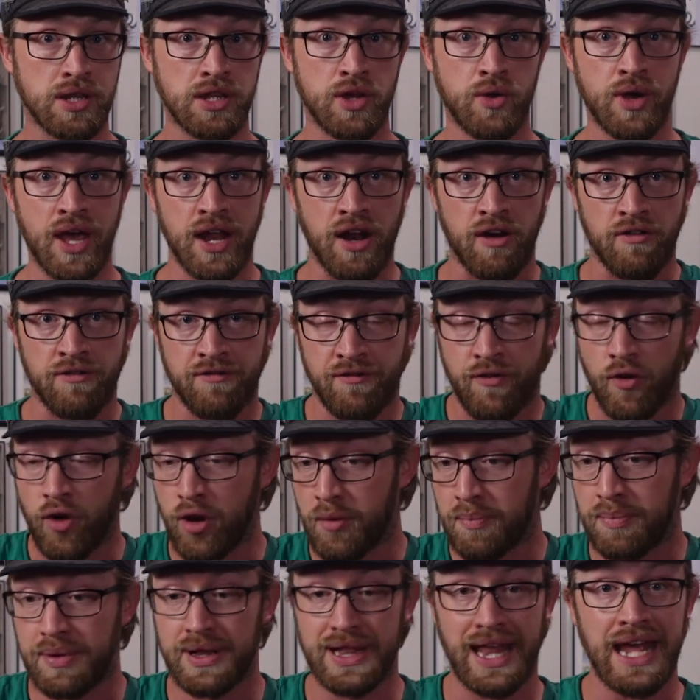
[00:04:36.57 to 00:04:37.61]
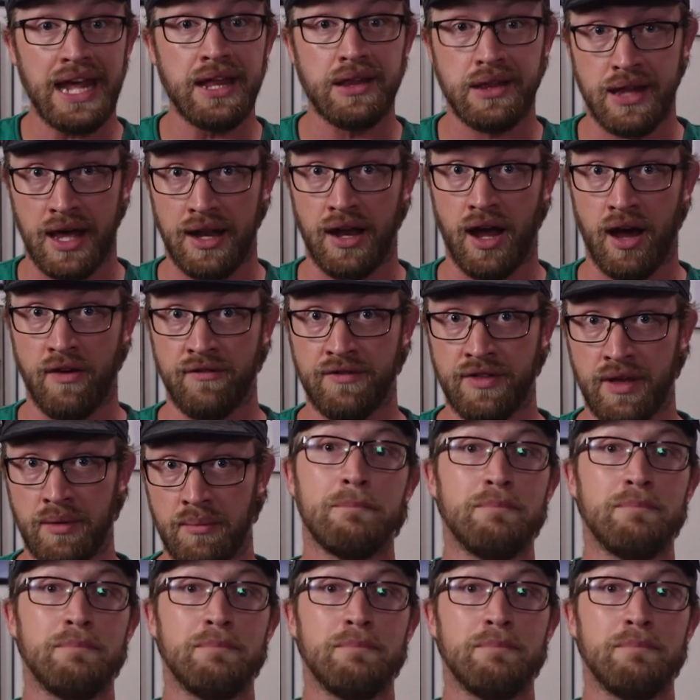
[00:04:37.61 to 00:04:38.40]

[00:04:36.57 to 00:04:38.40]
you get a full playset of them.